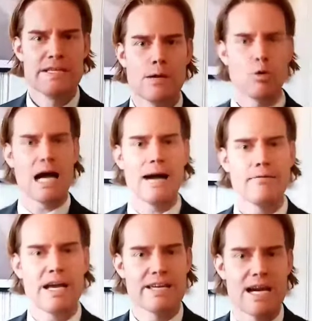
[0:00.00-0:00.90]
They will
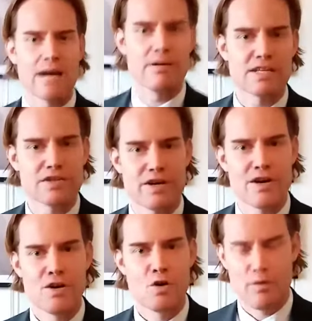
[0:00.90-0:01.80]
have a
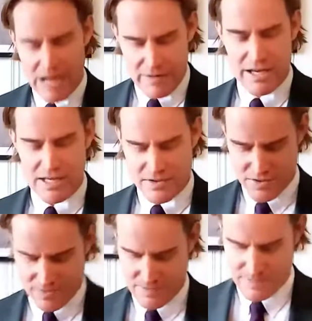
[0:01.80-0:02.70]
character of
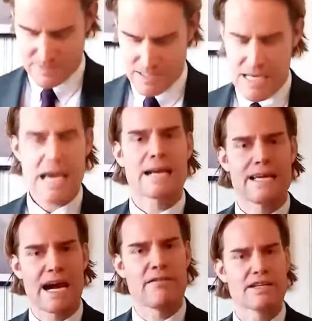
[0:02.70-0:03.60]
arrogance, a
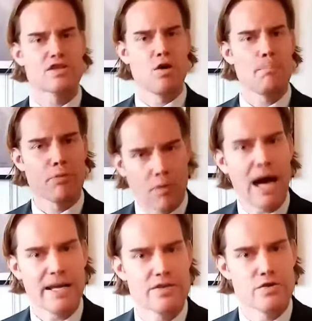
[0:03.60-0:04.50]
character of
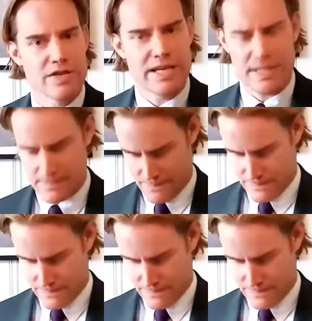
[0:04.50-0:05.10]
pride, you see.